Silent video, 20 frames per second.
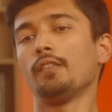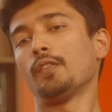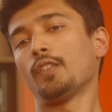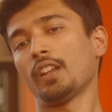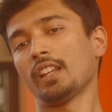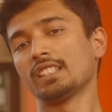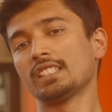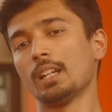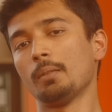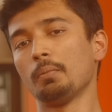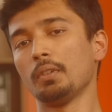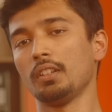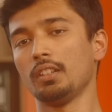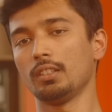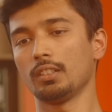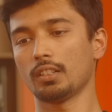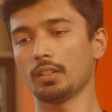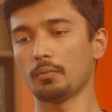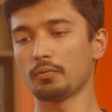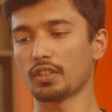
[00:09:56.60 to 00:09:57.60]
For example,
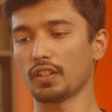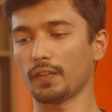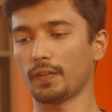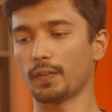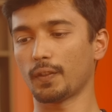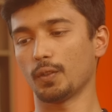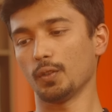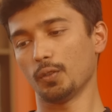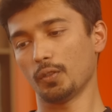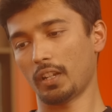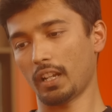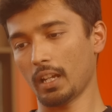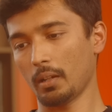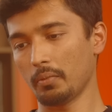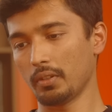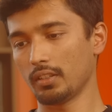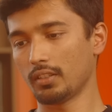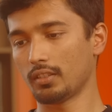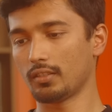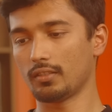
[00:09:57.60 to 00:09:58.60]
in terms of
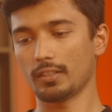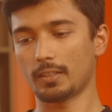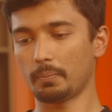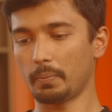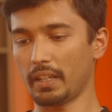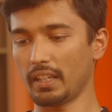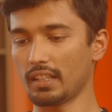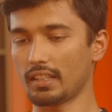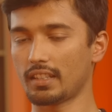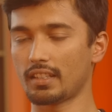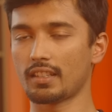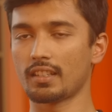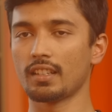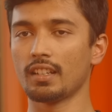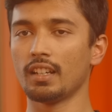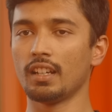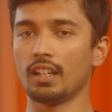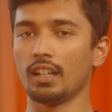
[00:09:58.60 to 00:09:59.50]
CodeRabbit space,